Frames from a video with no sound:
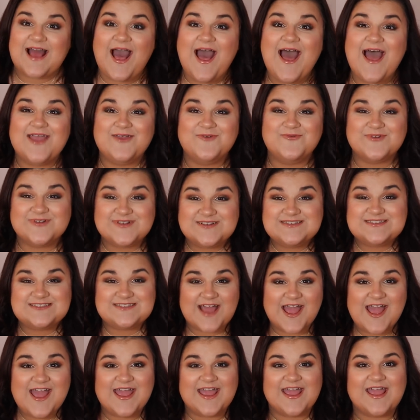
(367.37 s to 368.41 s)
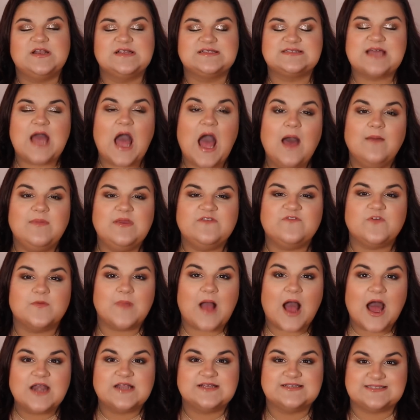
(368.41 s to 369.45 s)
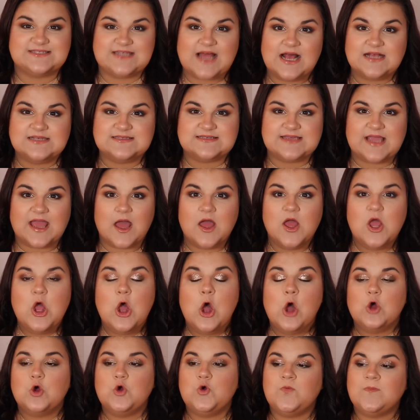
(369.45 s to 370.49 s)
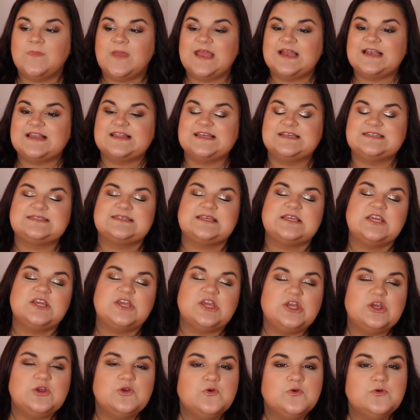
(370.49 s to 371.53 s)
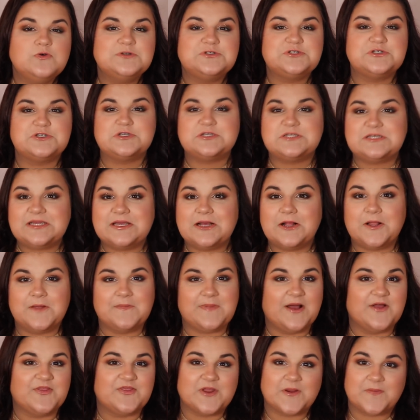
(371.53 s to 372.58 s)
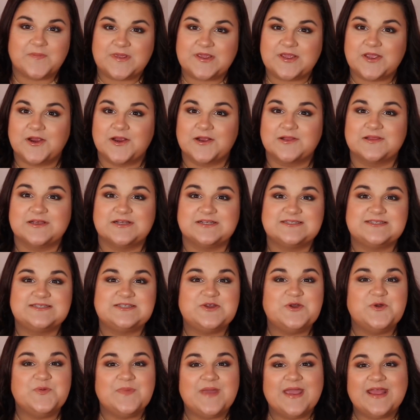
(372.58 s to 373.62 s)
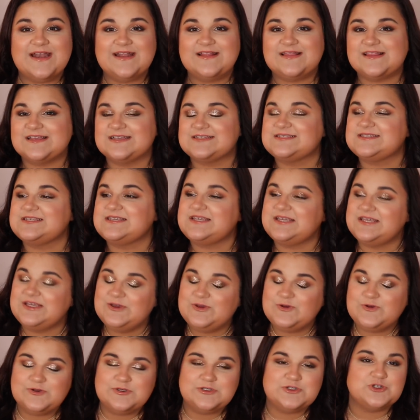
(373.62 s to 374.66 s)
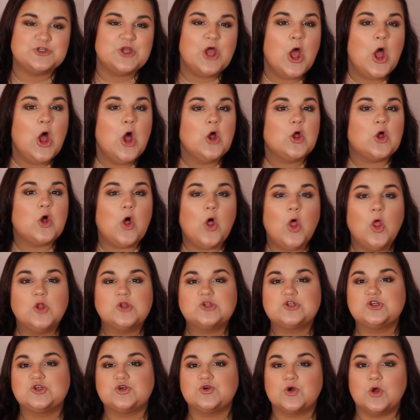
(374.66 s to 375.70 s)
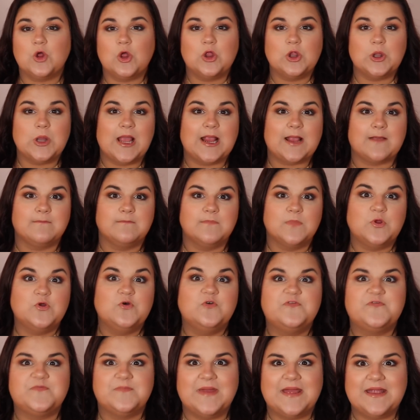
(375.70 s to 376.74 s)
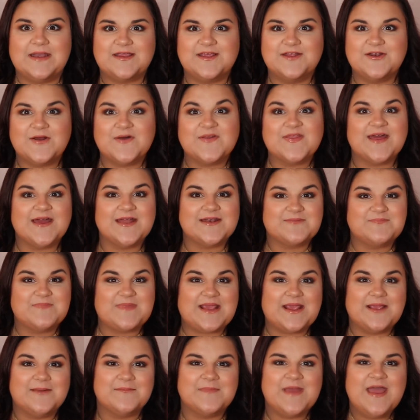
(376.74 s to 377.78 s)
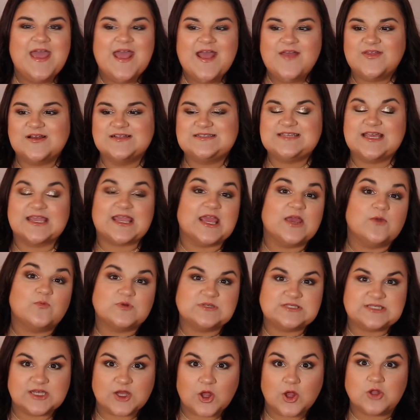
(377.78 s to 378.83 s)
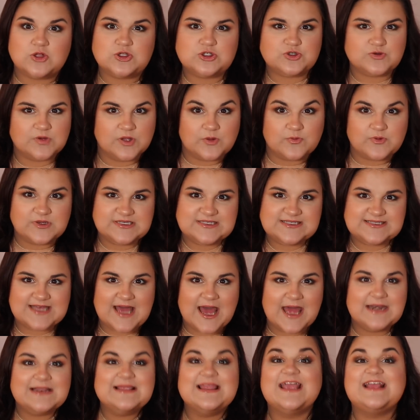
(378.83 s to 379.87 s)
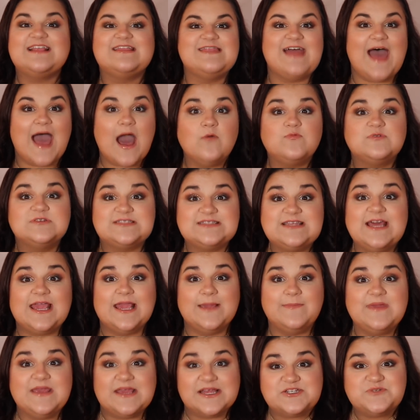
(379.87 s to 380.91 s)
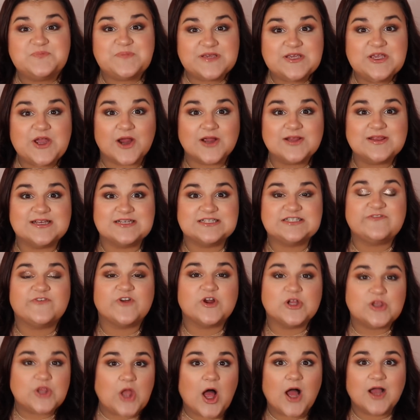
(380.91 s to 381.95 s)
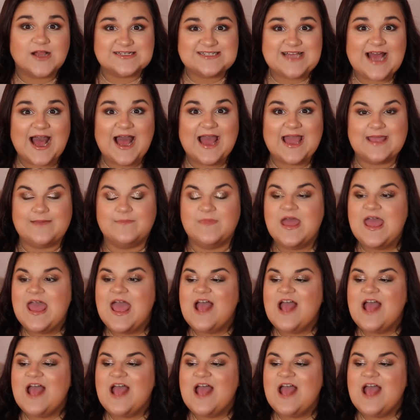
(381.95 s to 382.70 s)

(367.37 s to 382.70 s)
I will say when it's coming from Anastasia, who made this huge deal about their PR list, who made it this huge cultural like movement. You know that meme that's like, it was a cultural reset. Like that was the ABHPR list for a long time.